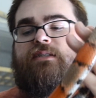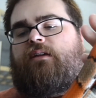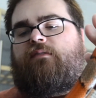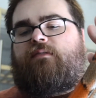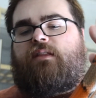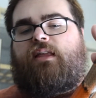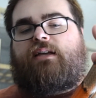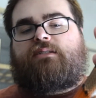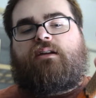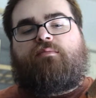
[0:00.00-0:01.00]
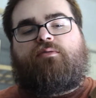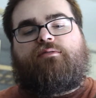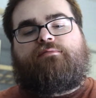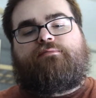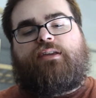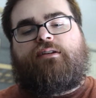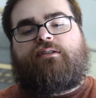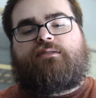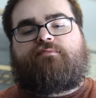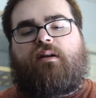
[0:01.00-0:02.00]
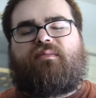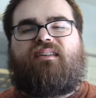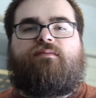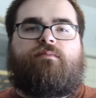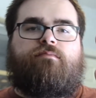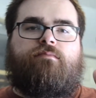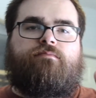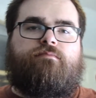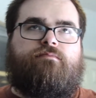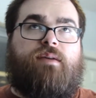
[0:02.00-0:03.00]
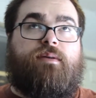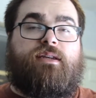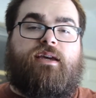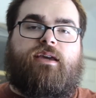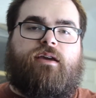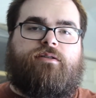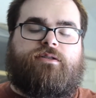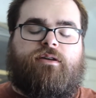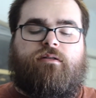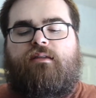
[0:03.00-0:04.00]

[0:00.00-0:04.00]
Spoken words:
And over the last couple years, probably even maybe a decade or so,